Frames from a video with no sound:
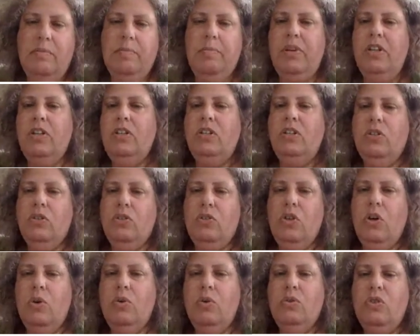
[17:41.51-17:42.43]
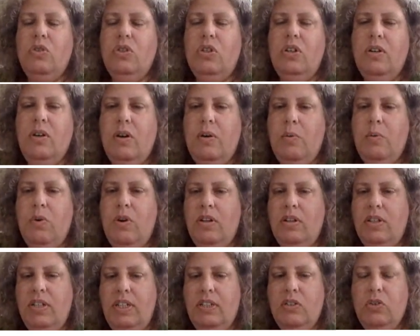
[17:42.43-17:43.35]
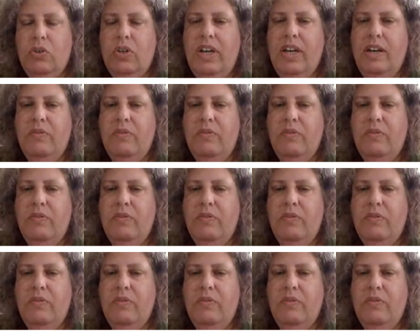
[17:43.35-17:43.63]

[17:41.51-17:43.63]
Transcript: Simply, you don't uh, need to